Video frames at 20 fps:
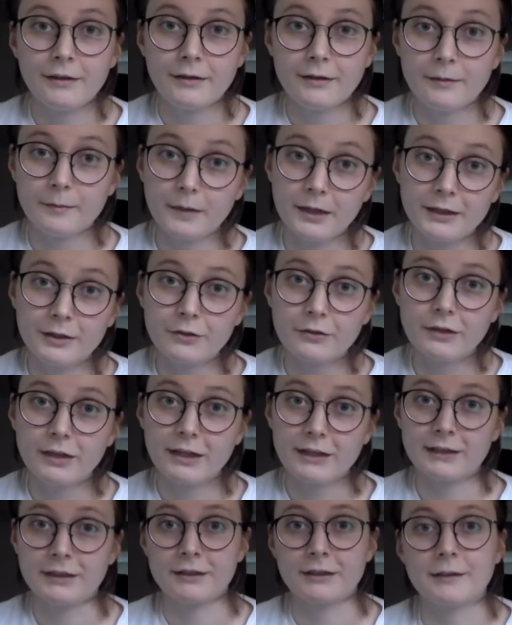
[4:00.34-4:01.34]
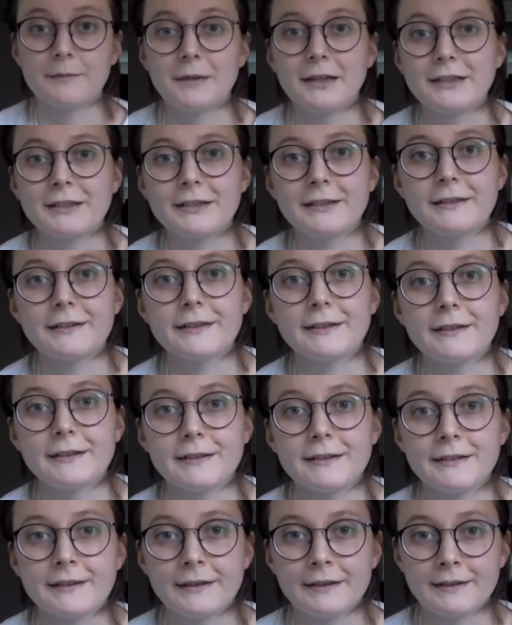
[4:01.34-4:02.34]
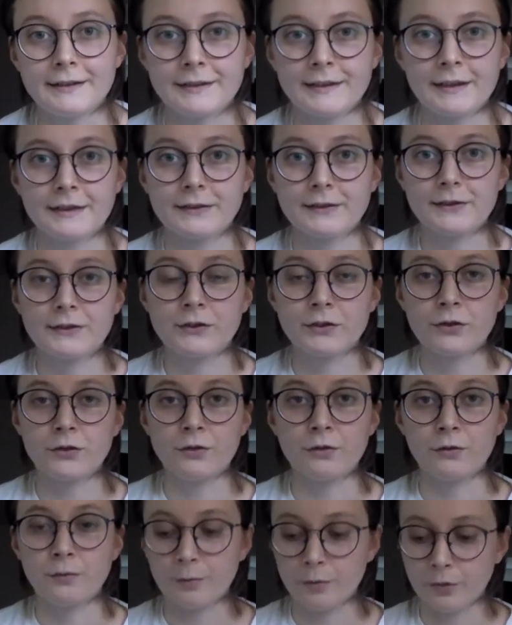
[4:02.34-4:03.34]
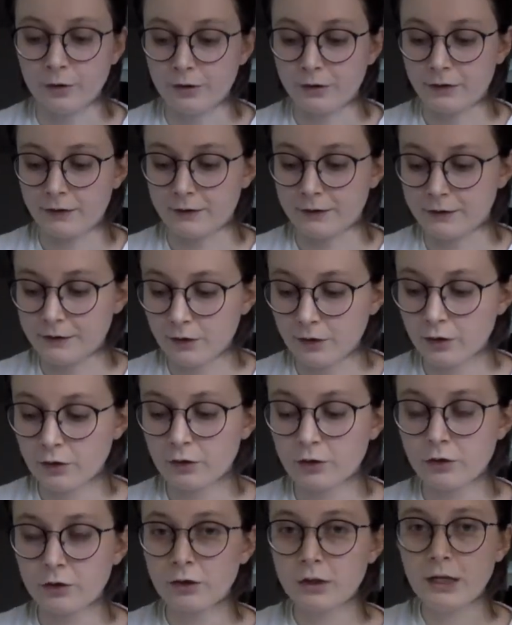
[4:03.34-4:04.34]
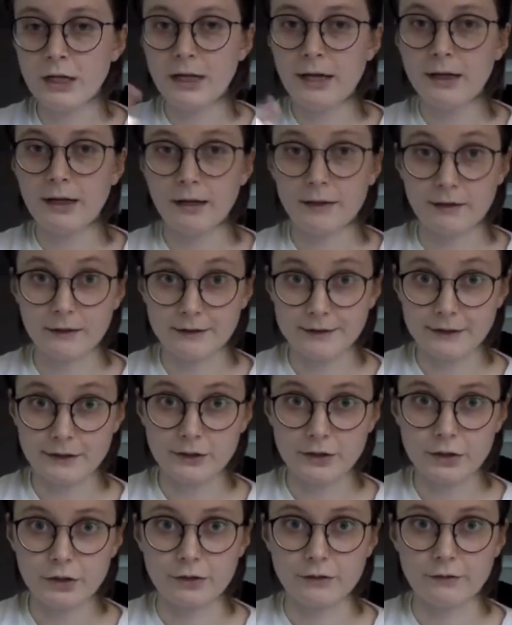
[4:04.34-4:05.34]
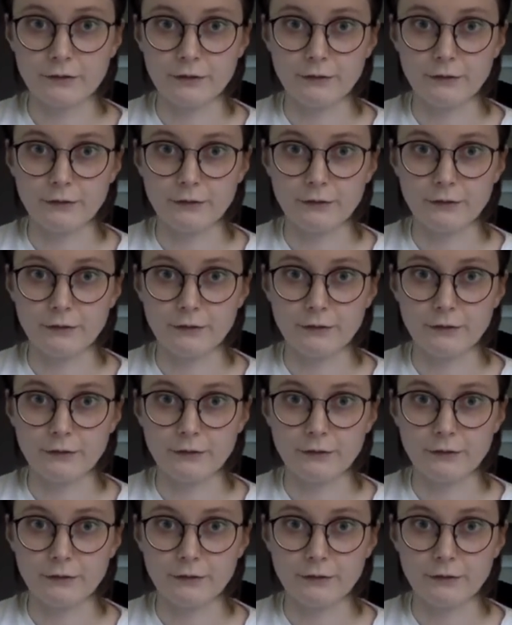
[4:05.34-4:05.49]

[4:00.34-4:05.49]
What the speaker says: The manual actually mentions this and says to put the circle in the center of the